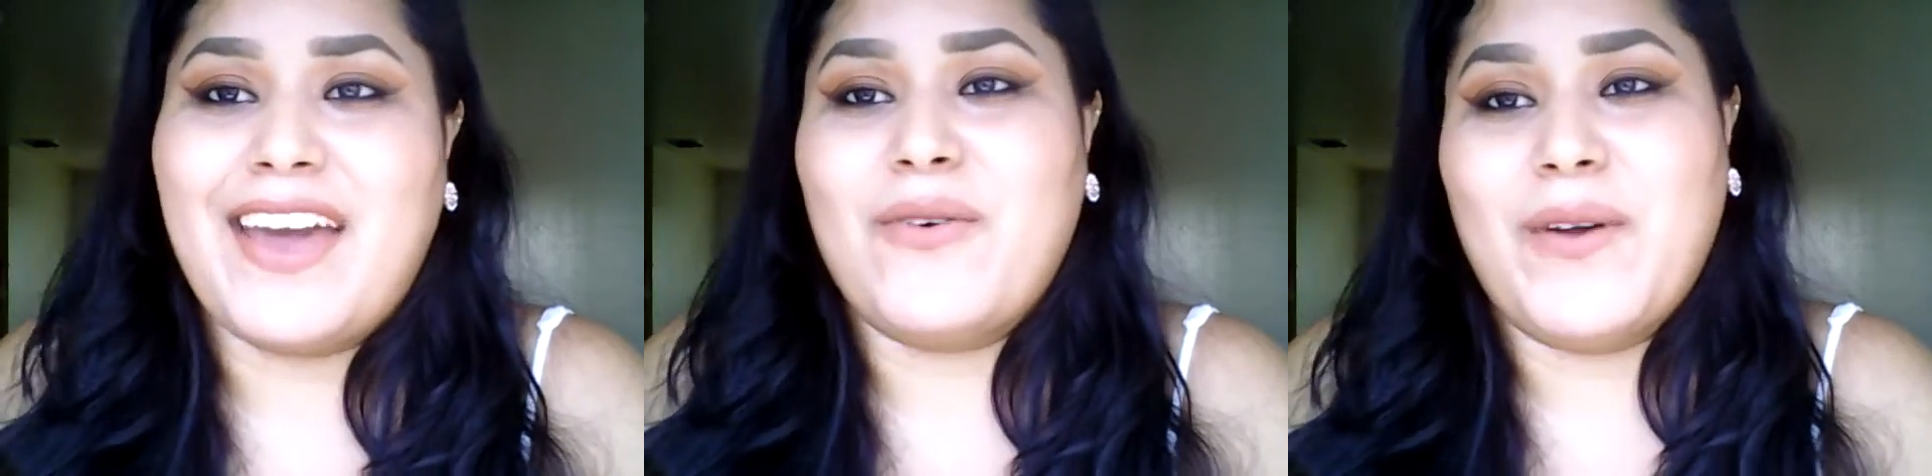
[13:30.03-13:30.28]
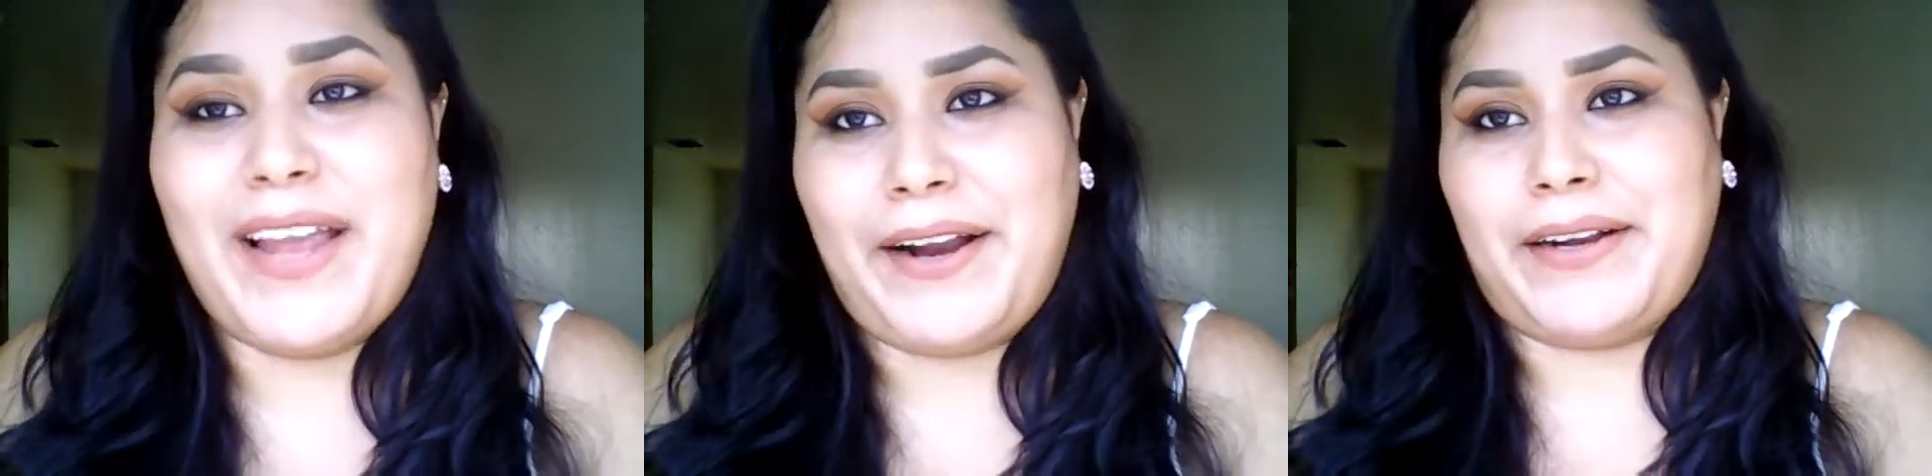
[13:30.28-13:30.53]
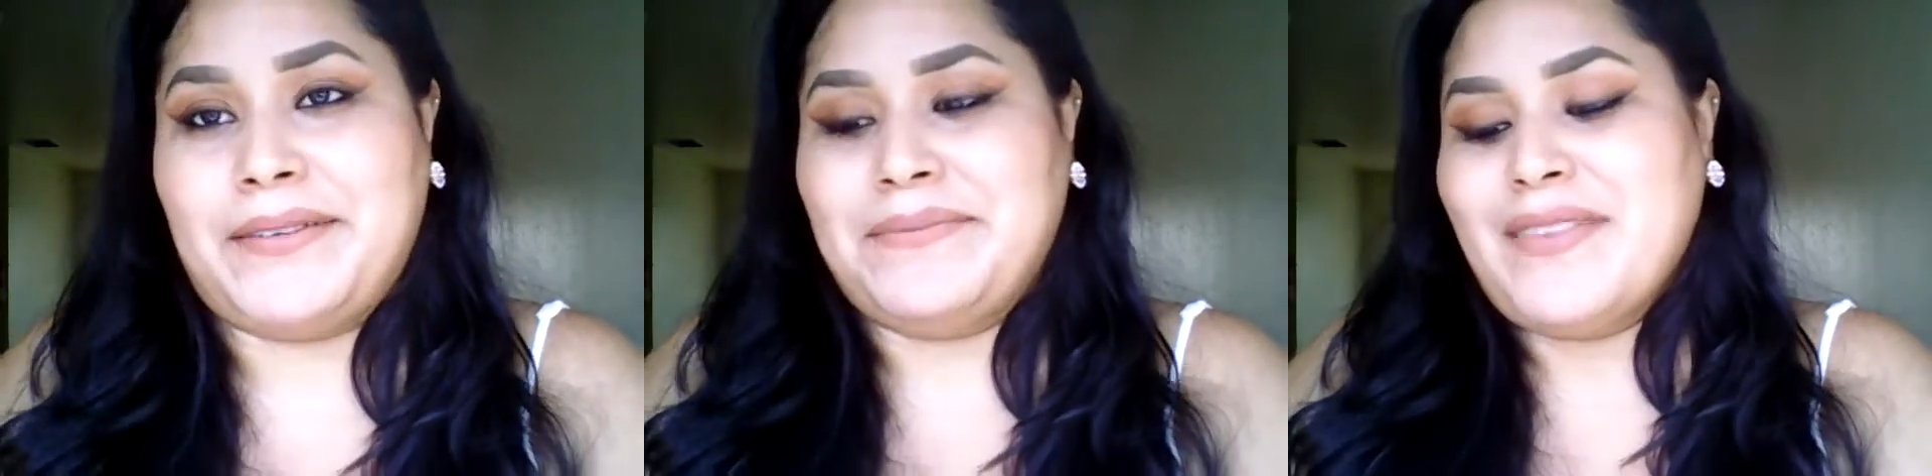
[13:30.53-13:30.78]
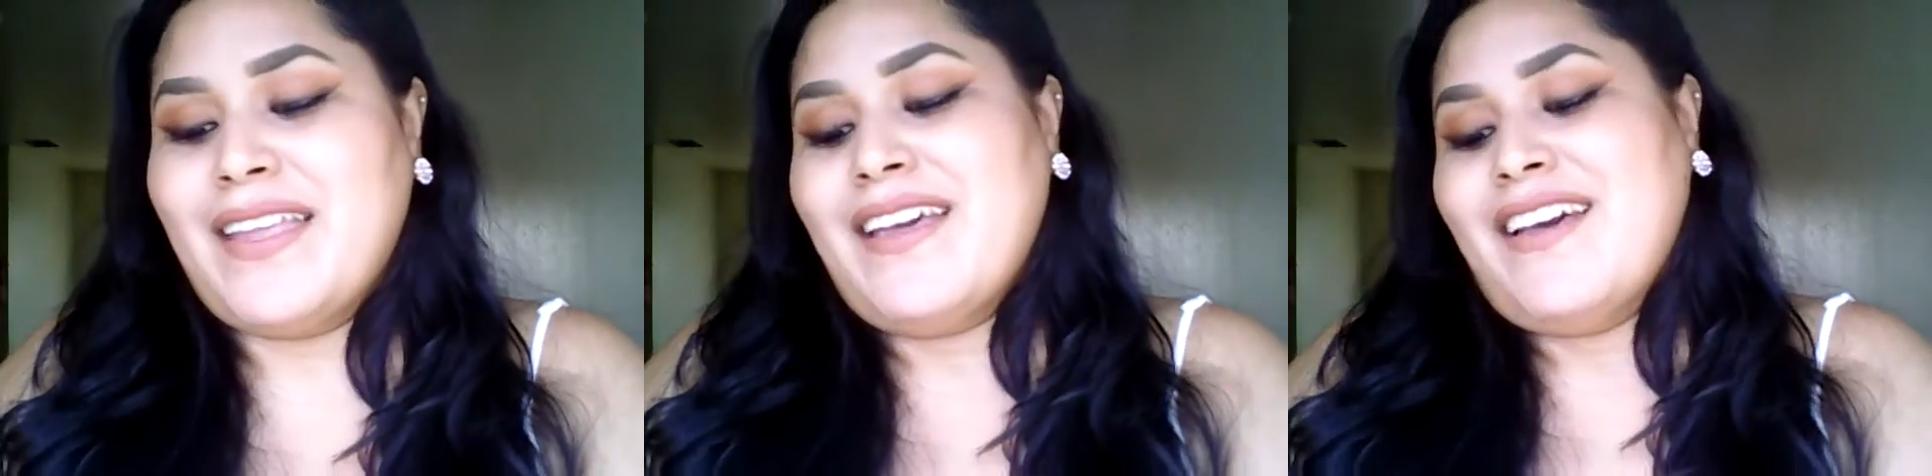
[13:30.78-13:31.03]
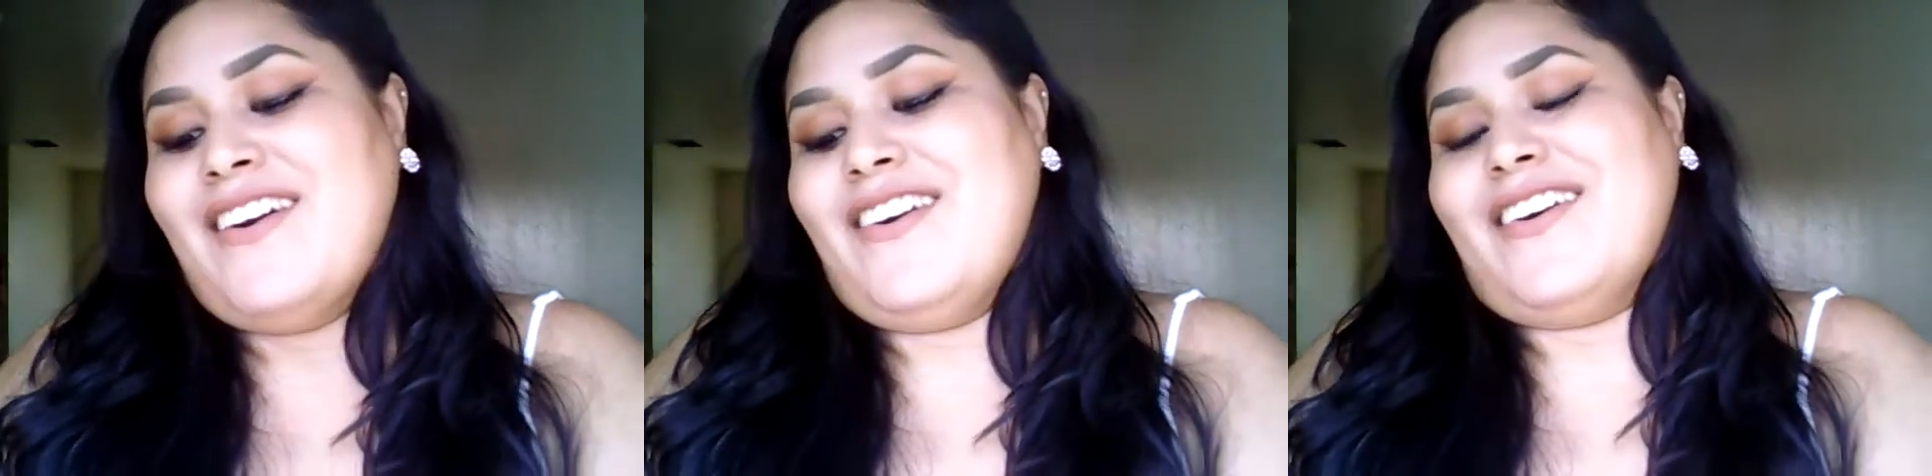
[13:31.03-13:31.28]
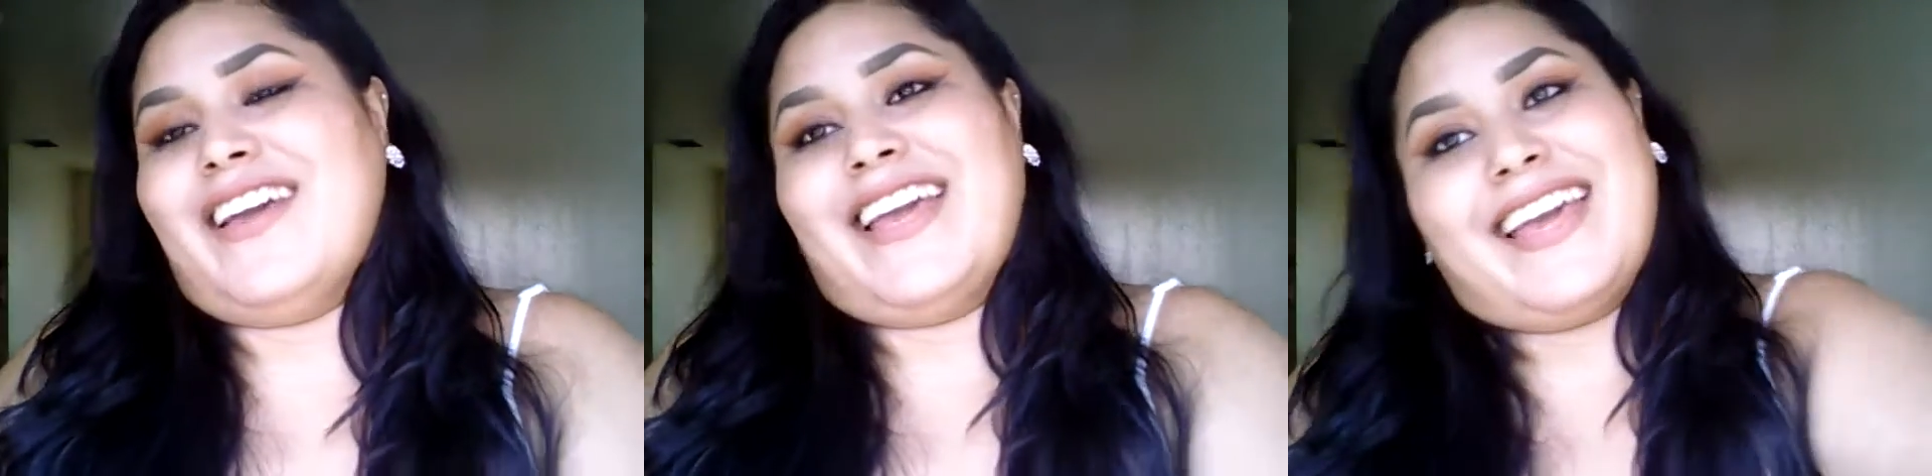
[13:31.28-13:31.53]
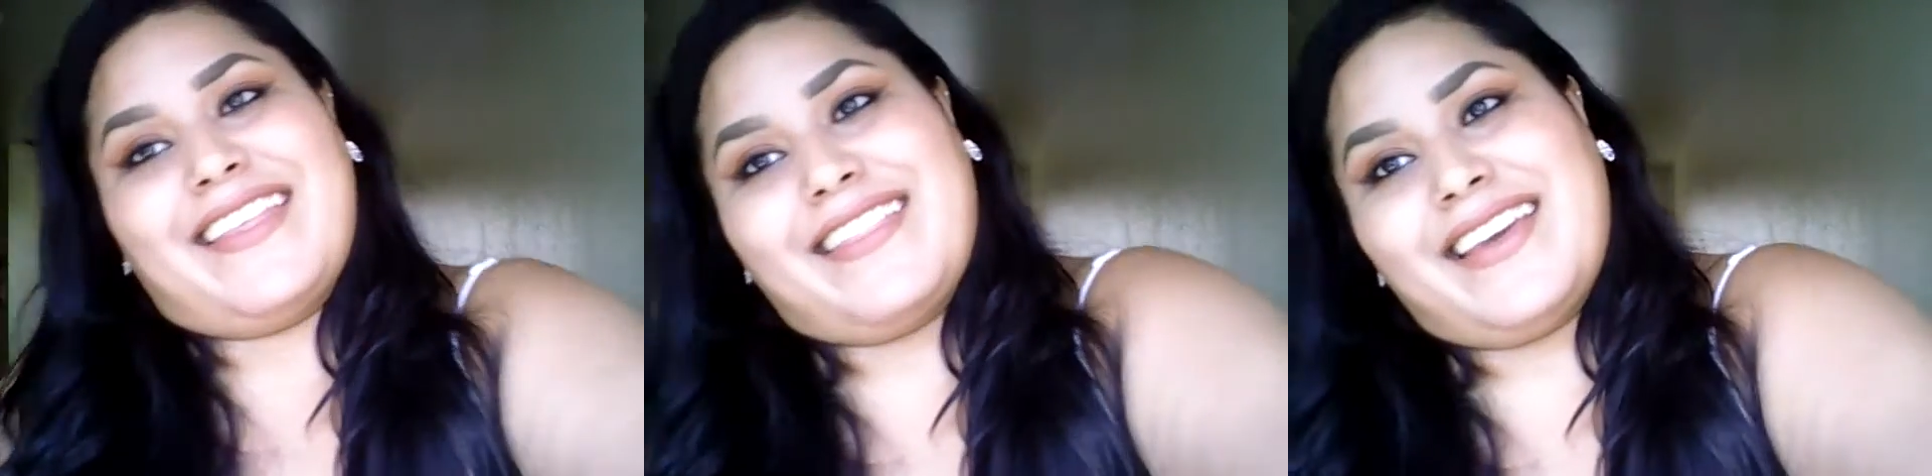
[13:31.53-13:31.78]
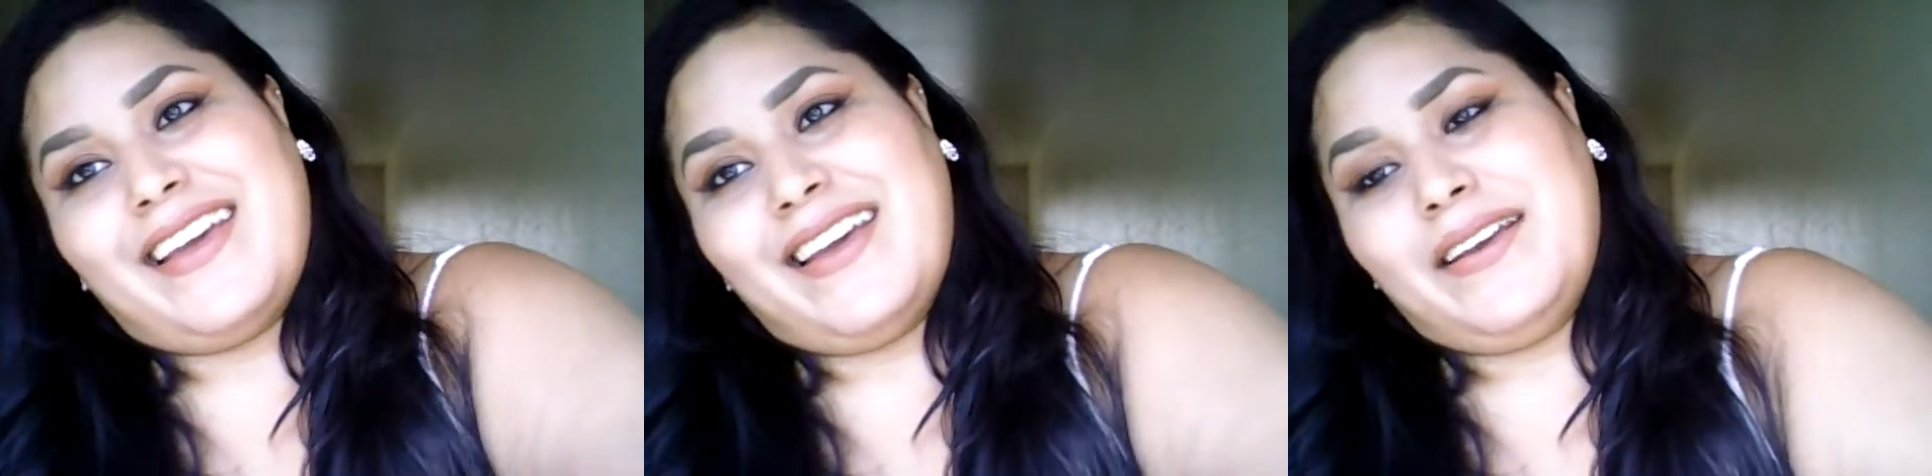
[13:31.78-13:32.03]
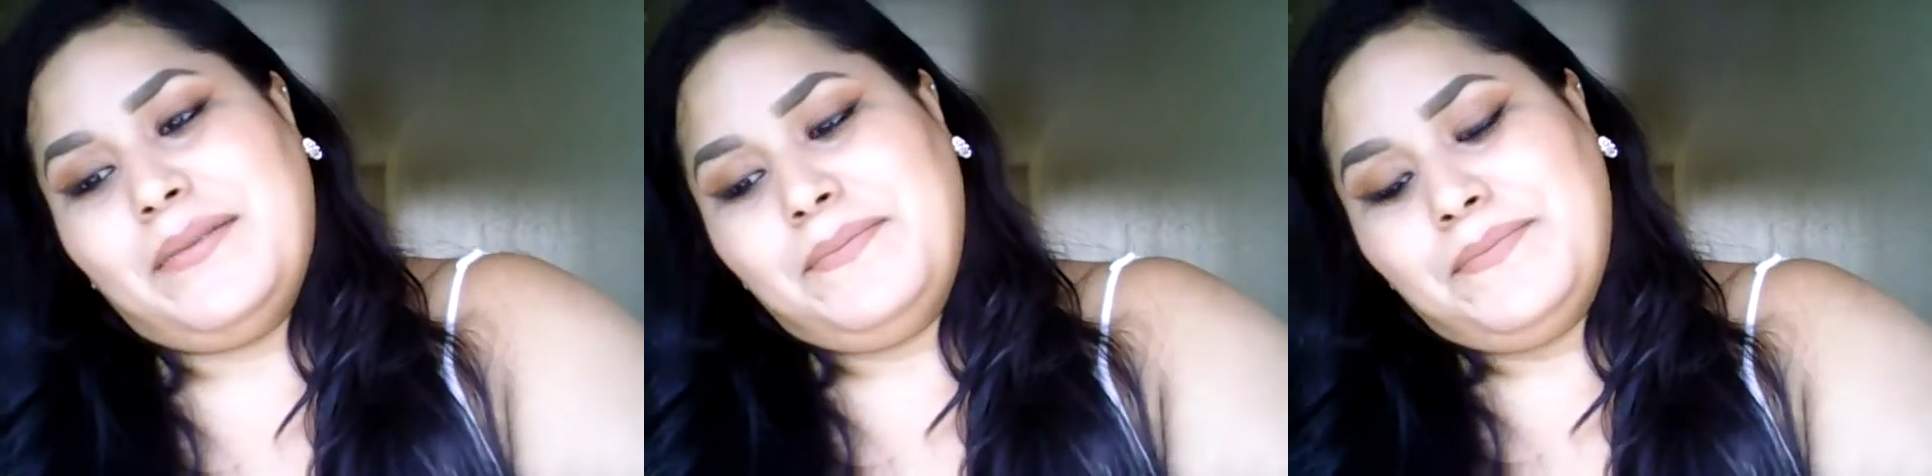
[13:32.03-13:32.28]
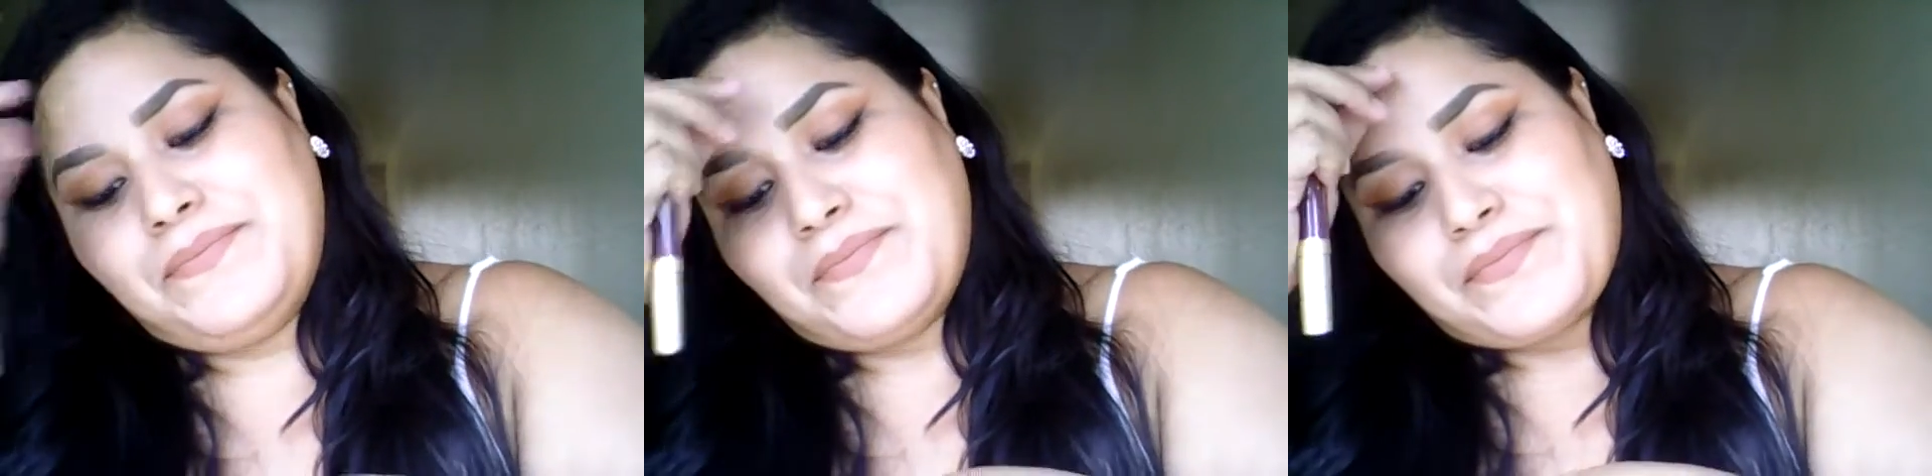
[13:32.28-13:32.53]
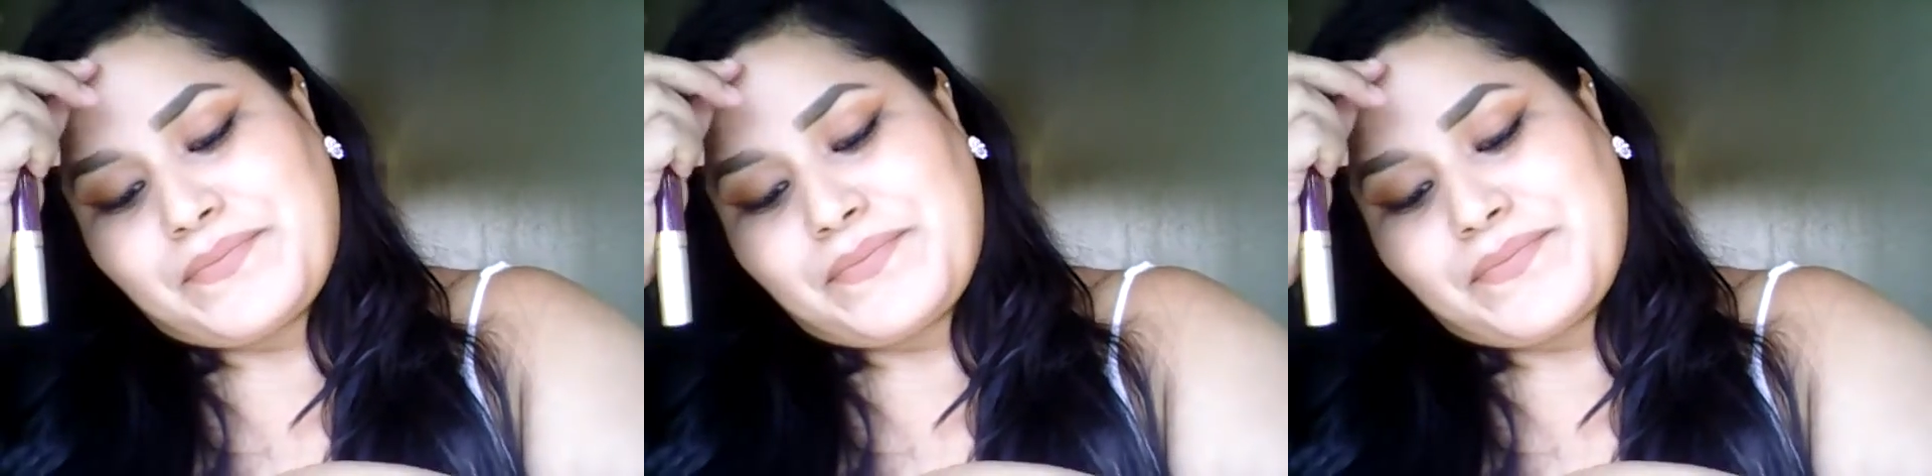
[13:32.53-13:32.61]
I don't care. Okay, and then